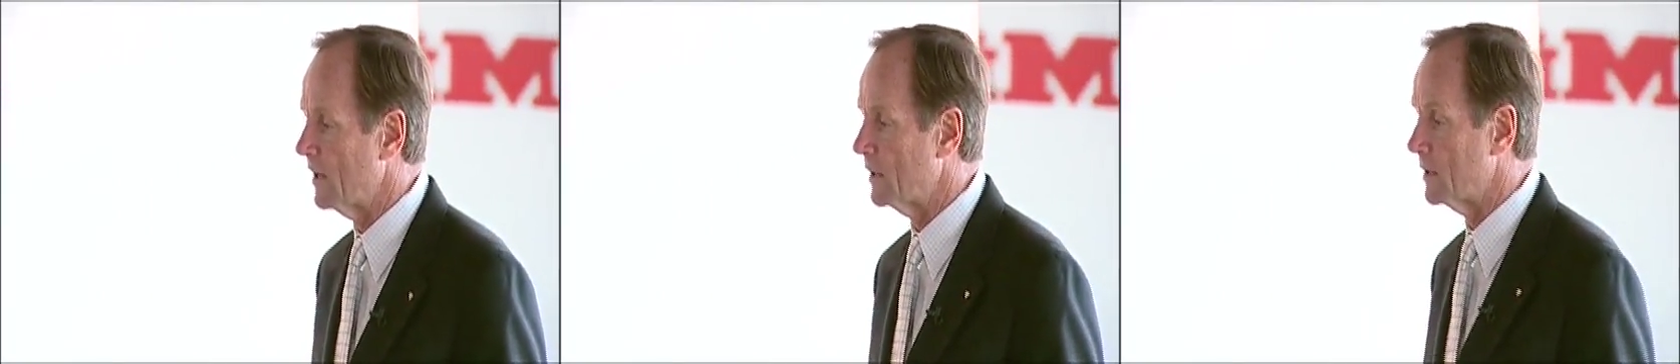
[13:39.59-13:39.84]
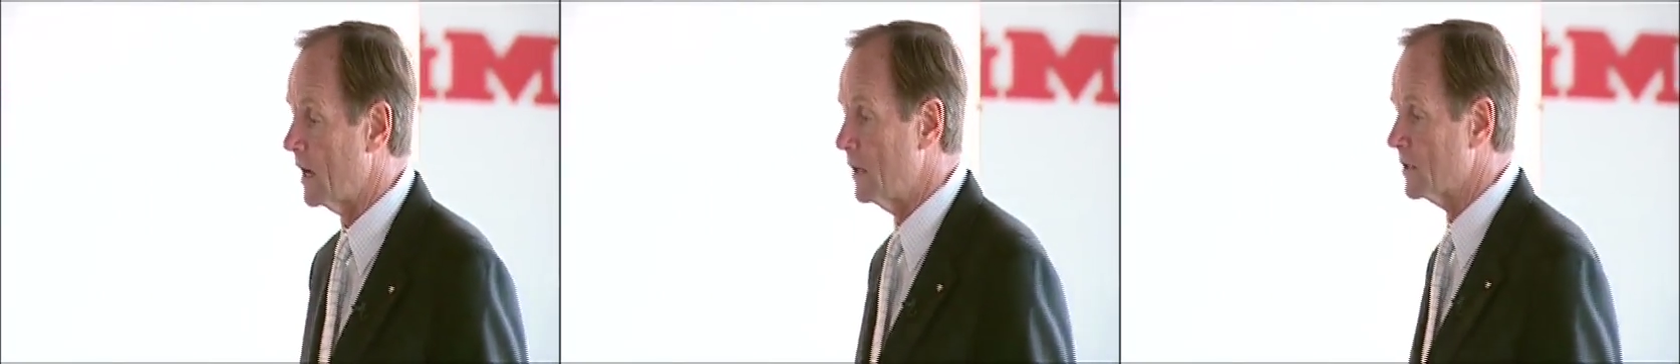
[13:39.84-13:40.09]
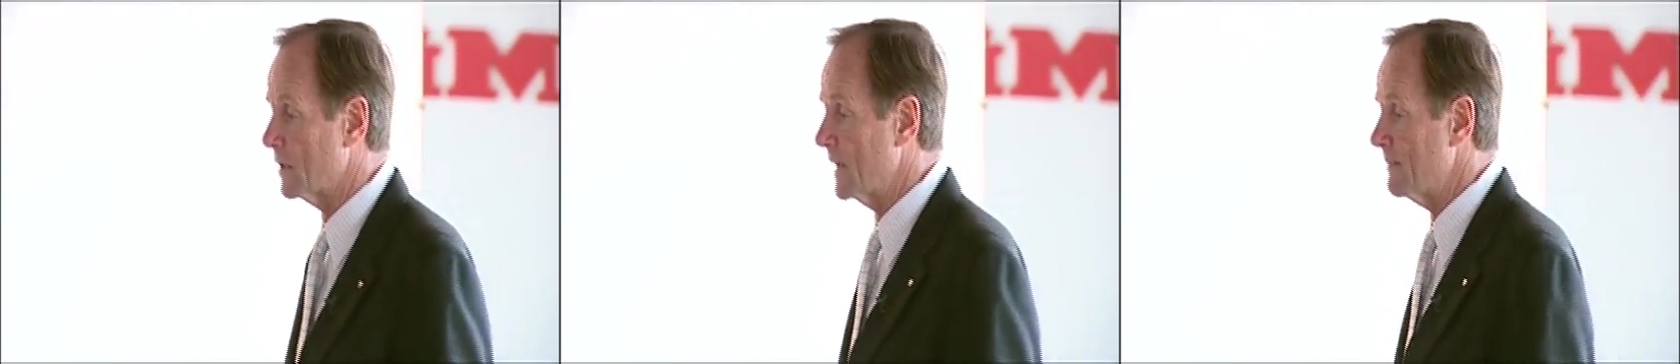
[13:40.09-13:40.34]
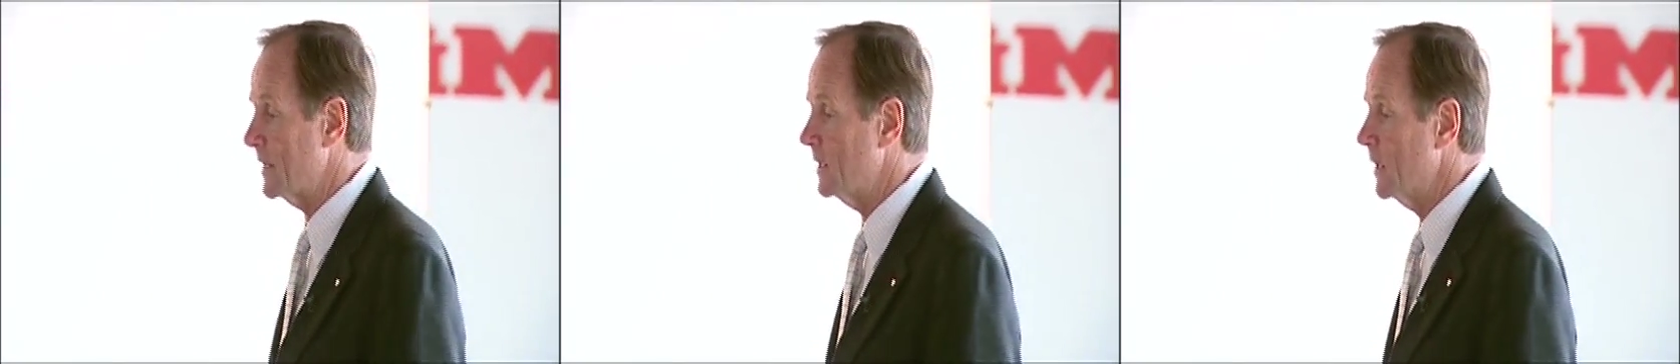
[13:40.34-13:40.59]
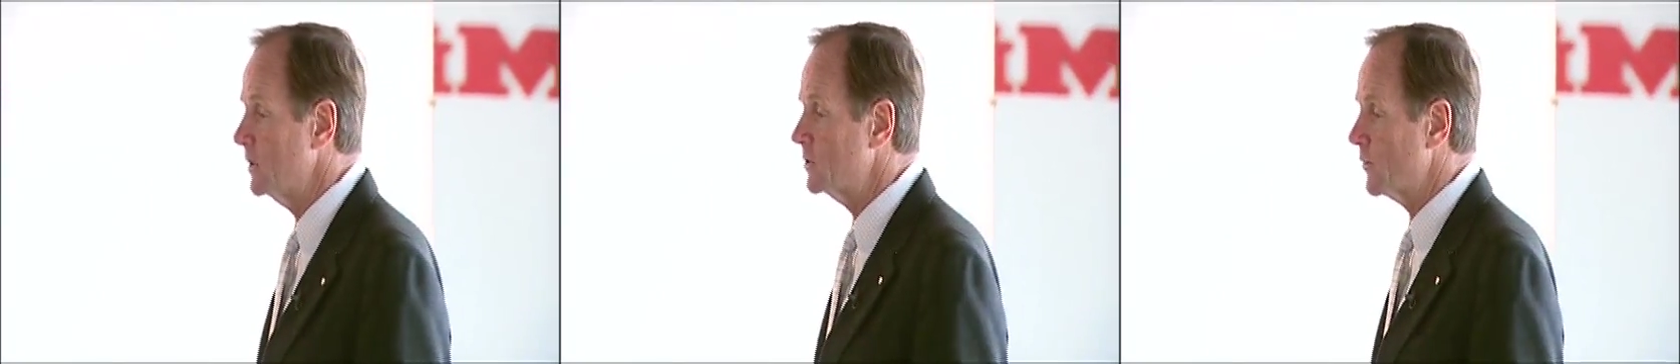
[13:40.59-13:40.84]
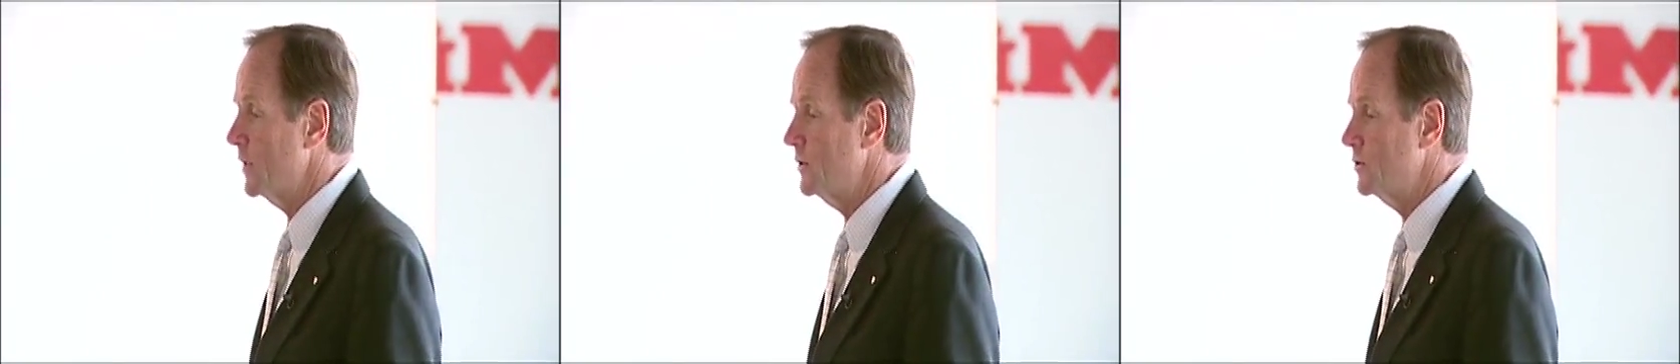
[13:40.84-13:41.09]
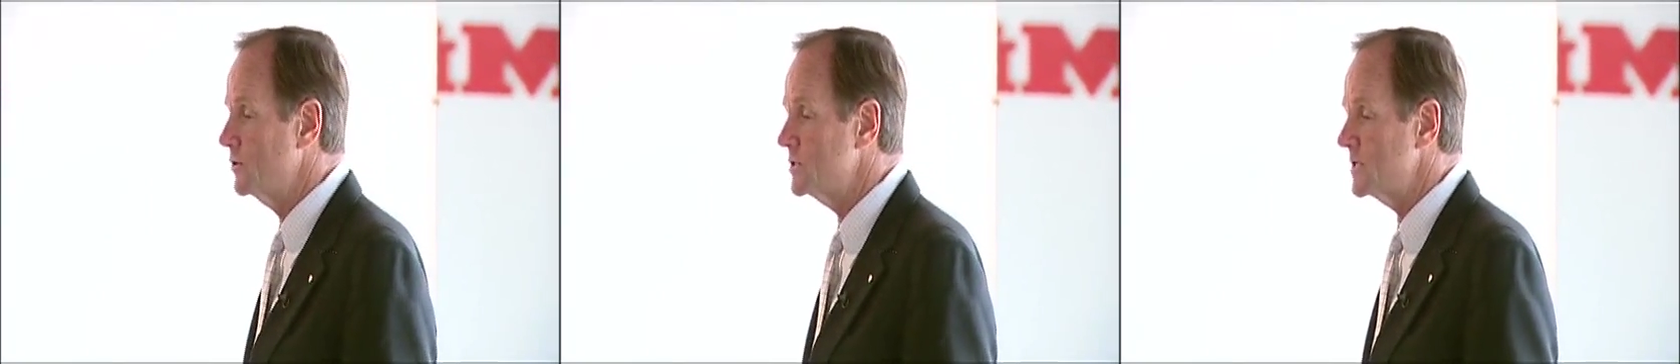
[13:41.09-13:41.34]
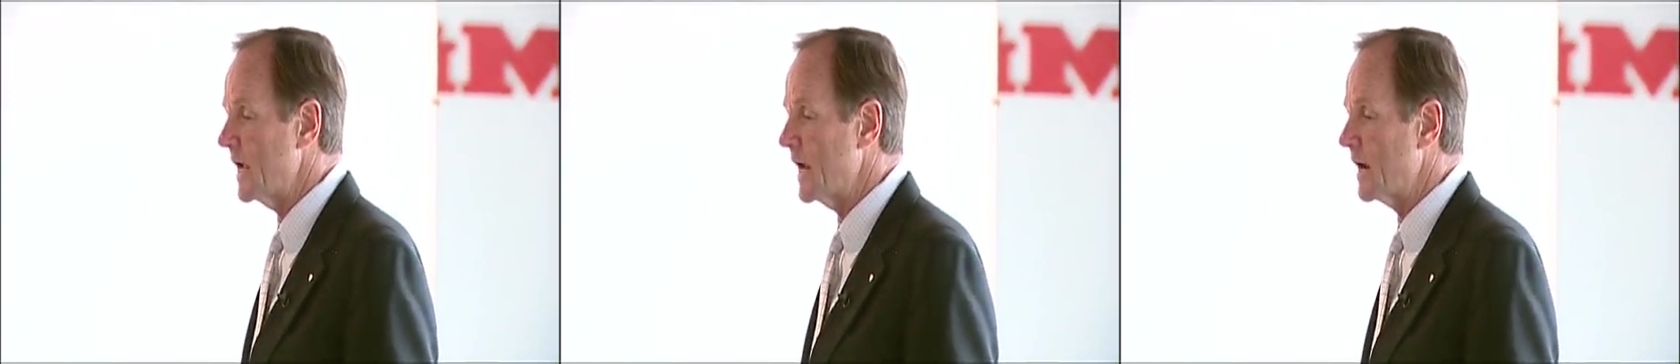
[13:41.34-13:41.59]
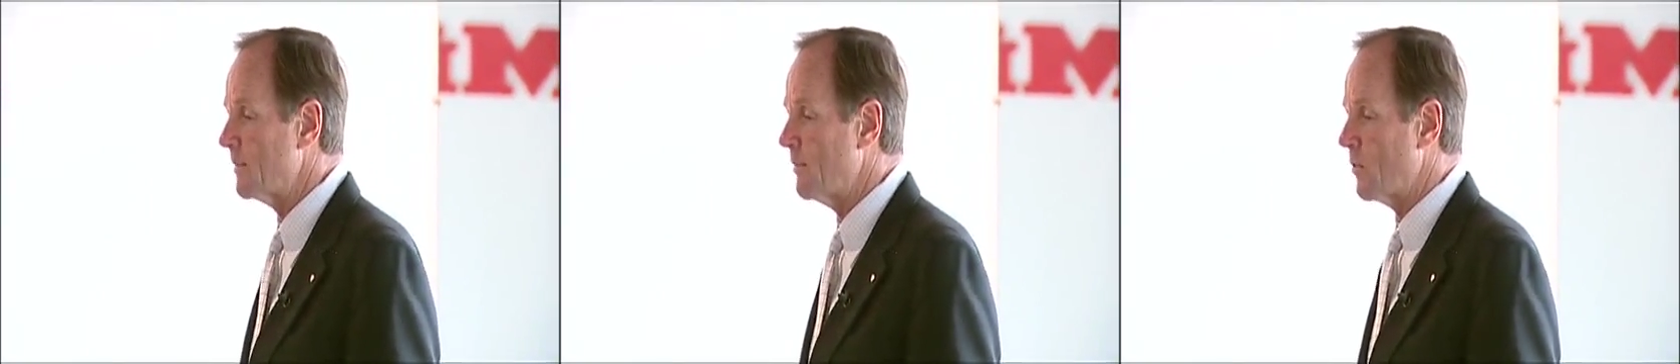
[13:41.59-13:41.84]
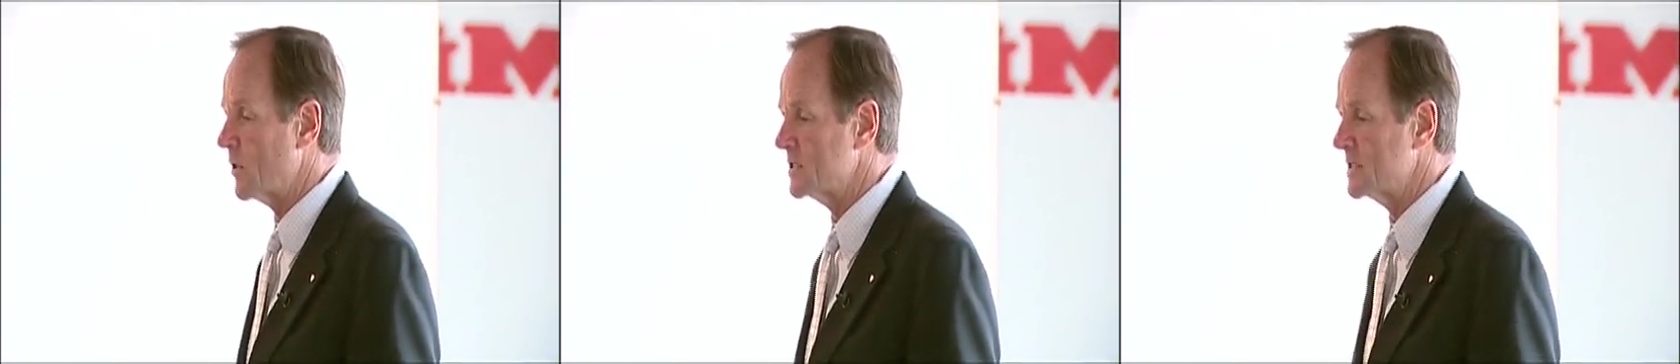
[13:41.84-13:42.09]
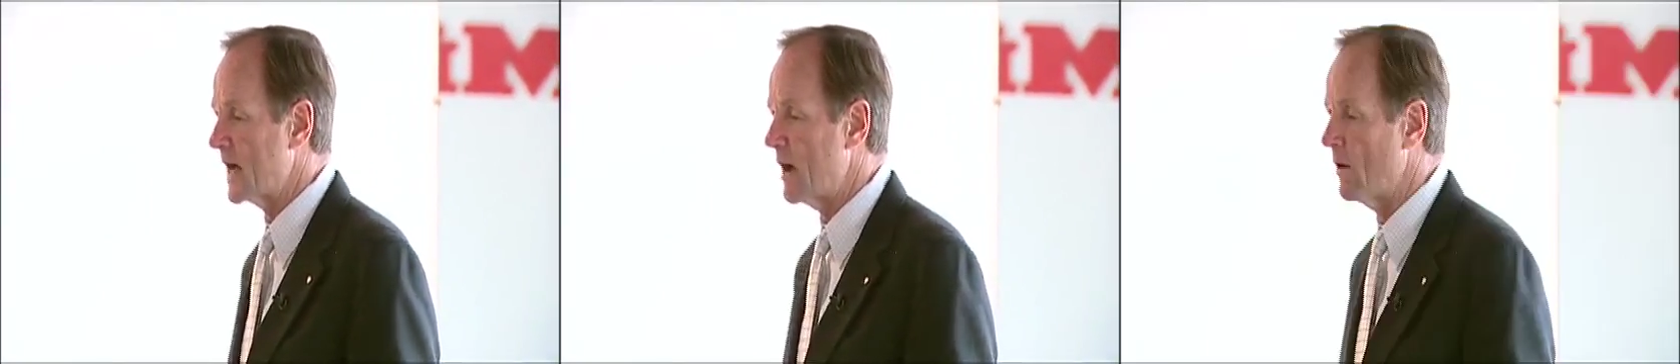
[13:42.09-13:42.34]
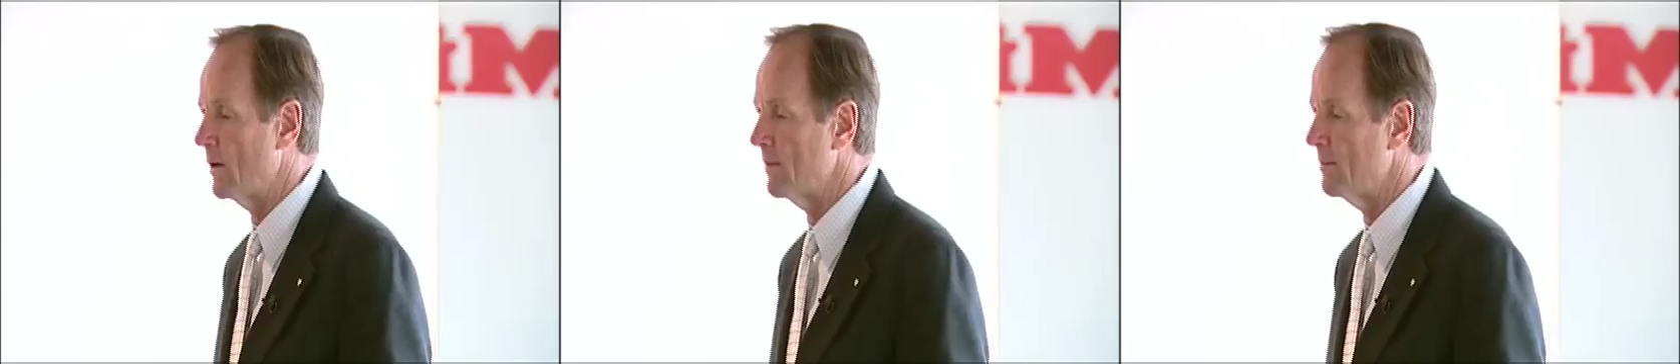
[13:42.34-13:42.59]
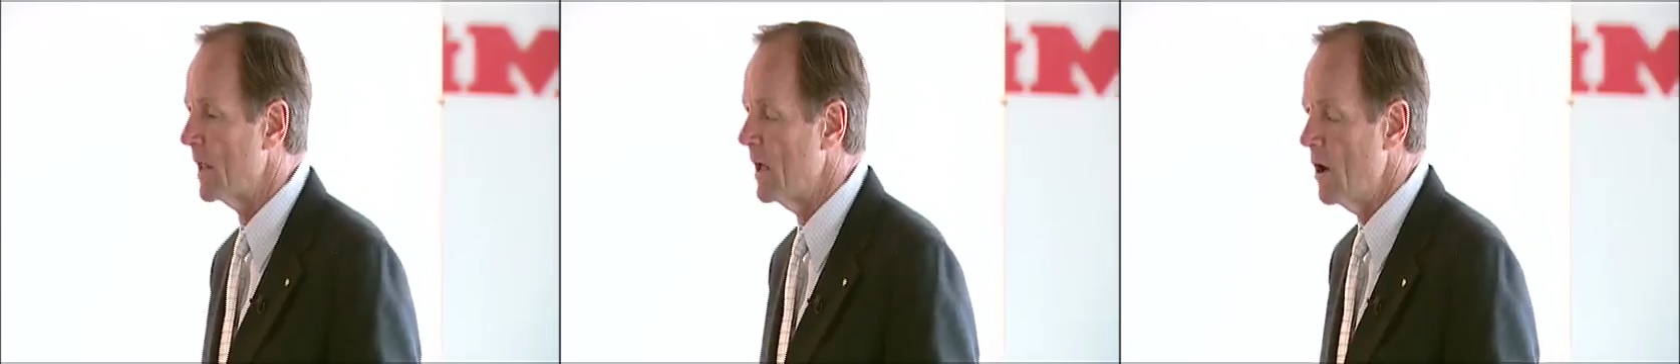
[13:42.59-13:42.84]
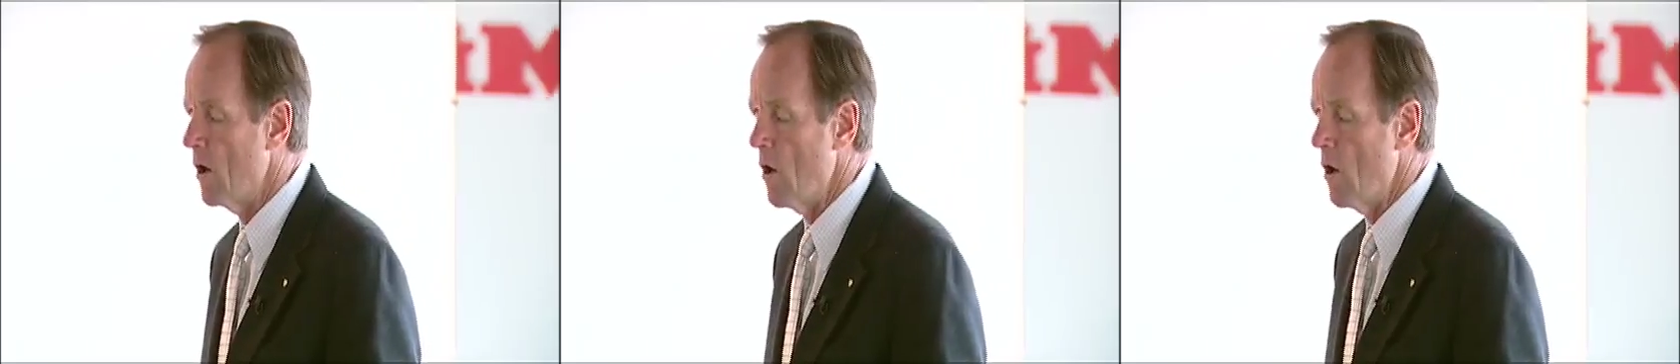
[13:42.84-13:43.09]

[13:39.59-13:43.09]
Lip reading: or underlayment to reduce airborne sound.